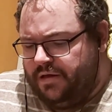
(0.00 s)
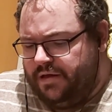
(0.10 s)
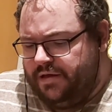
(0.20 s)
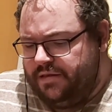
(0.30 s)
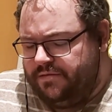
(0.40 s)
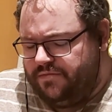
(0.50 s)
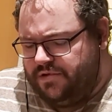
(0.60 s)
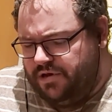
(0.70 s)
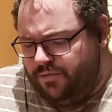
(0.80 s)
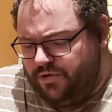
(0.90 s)
And
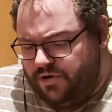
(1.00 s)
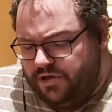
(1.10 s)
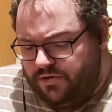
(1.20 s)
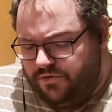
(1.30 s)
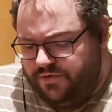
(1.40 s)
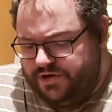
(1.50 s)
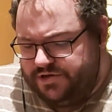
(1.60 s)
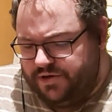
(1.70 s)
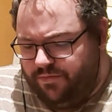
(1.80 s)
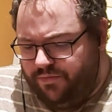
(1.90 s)
we've got a young
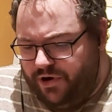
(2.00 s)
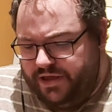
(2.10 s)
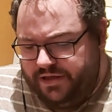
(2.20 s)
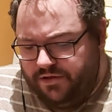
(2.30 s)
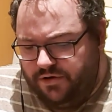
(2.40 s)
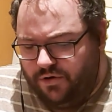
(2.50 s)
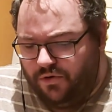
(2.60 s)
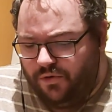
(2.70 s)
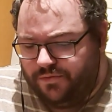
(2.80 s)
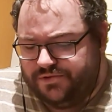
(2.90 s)
Grisha breaking the
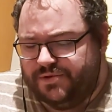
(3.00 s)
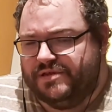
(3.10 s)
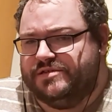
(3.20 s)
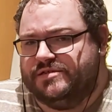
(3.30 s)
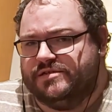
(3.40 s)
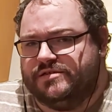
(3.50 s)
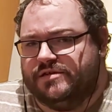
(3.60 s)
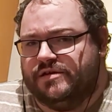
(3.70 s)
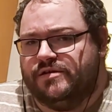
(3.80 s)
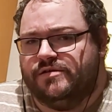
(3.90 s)
norms with his
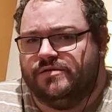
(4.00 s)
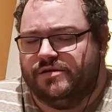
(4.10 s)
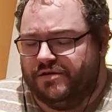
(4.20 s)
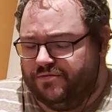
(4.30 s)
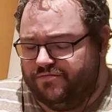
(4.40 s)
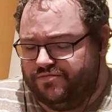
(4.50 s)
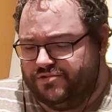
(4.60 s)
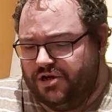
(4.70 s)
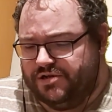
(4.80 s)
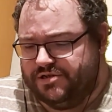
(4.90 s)
sister,
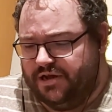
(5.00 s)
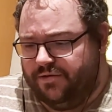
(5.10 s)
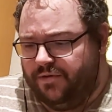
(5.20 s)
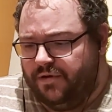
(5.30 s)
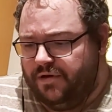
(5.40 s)
charging out.